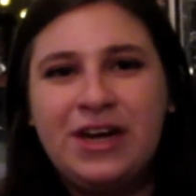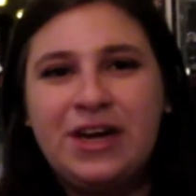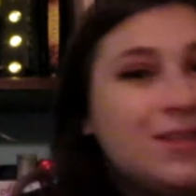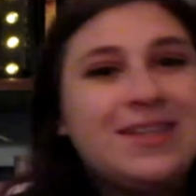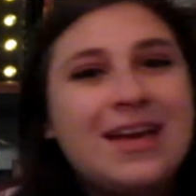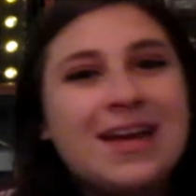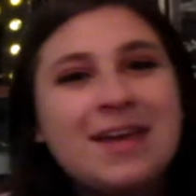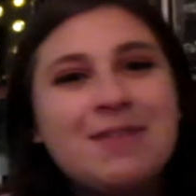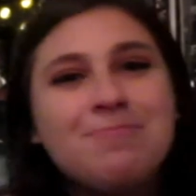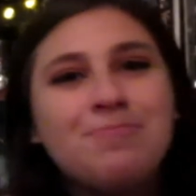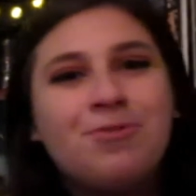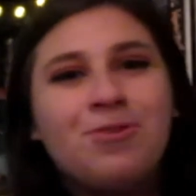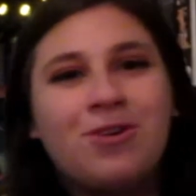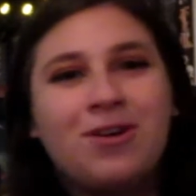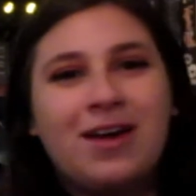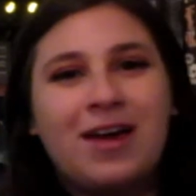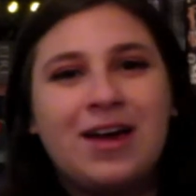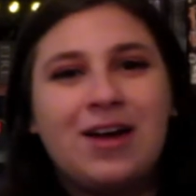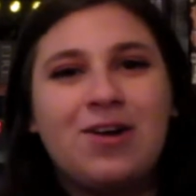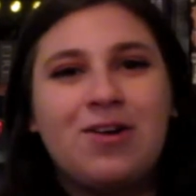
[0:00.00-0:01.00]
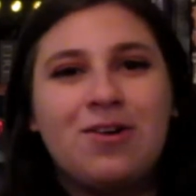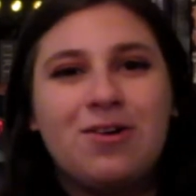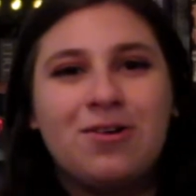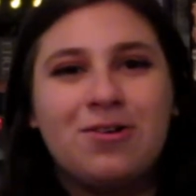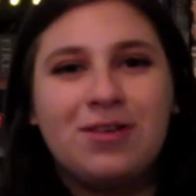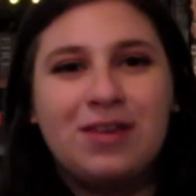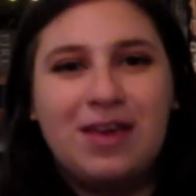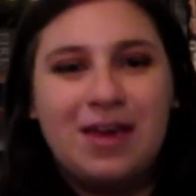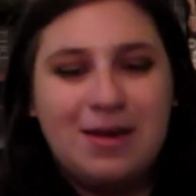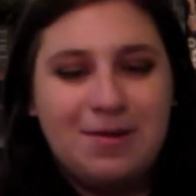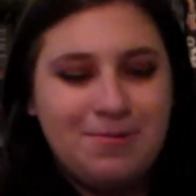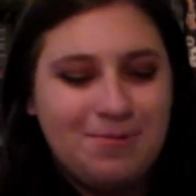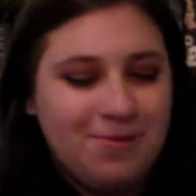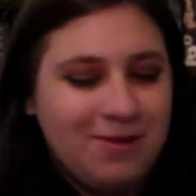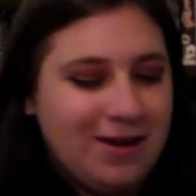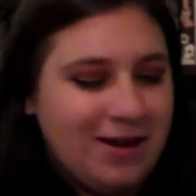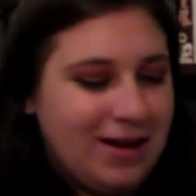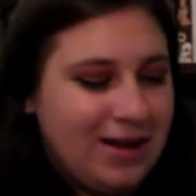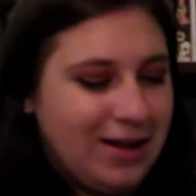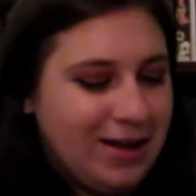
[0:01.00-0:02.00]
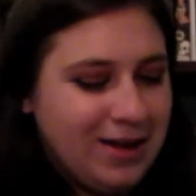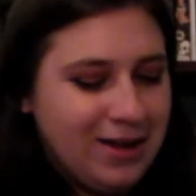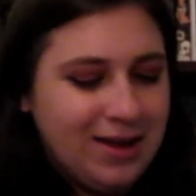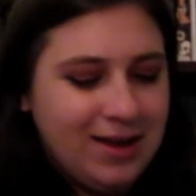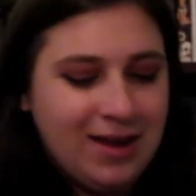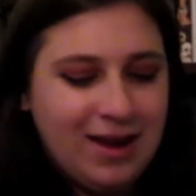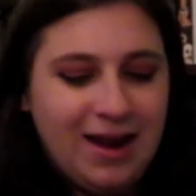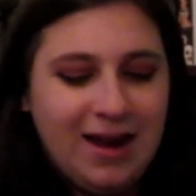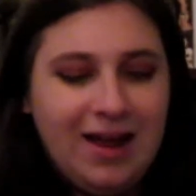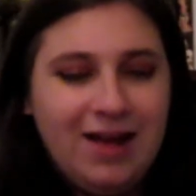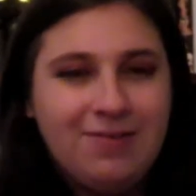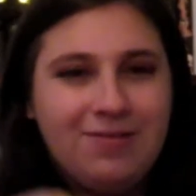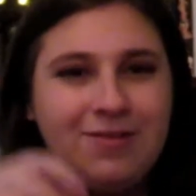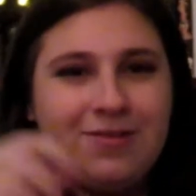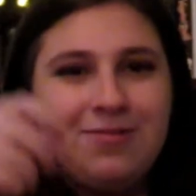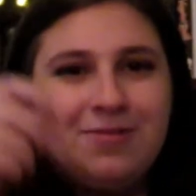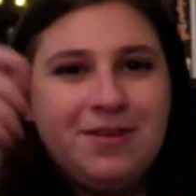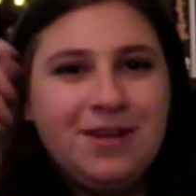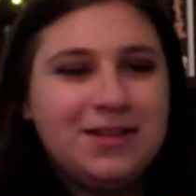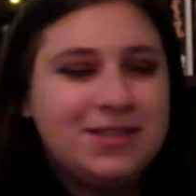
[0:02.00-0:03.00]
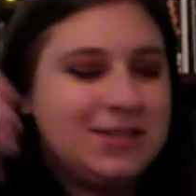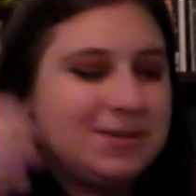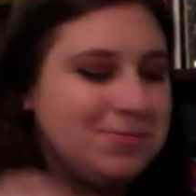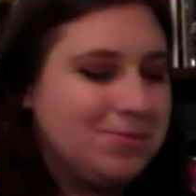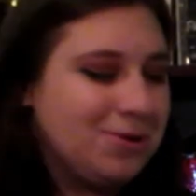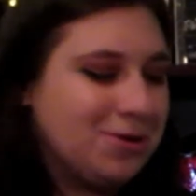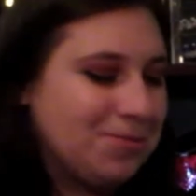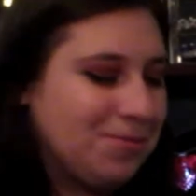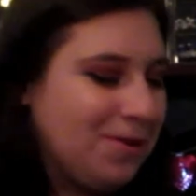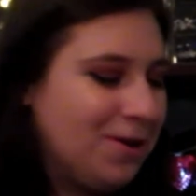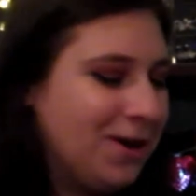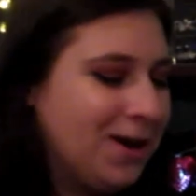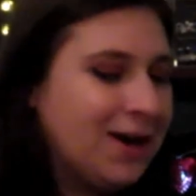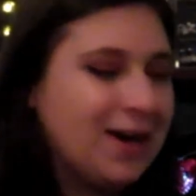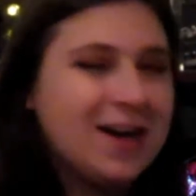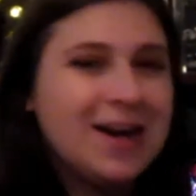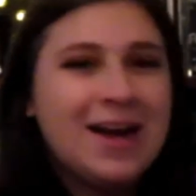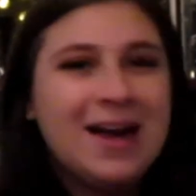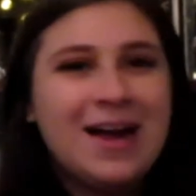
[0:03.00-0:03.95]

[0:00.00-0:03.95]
The second book I currently am reading, I have a fancy bookmark.